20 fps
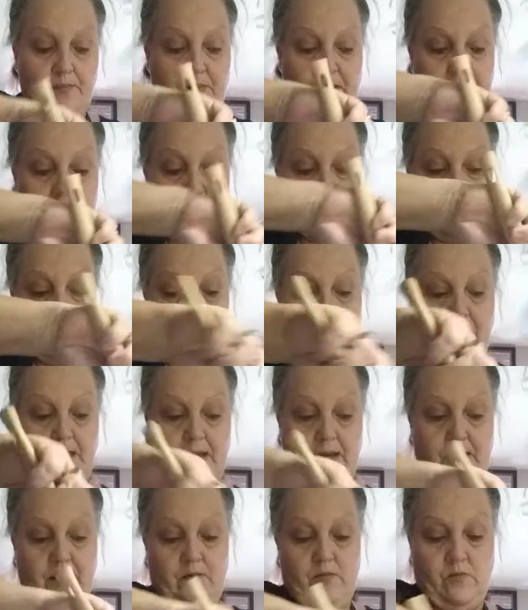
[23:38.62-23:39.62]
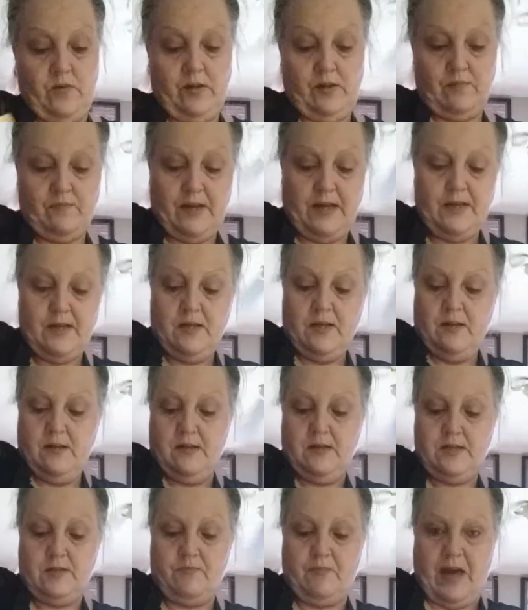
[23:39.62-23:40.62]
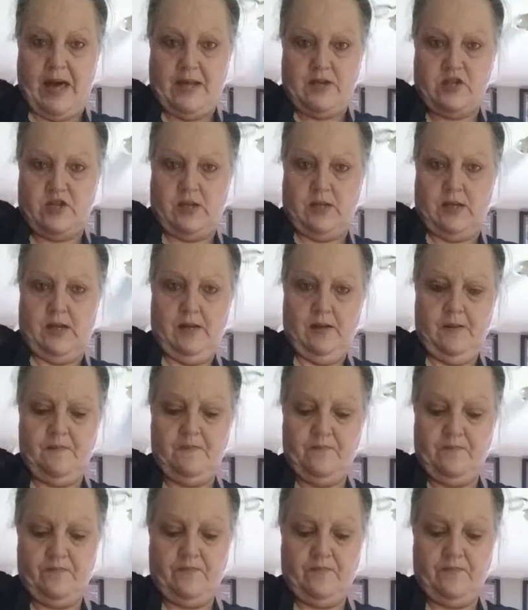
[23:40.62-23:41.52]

the best I can with my spatula.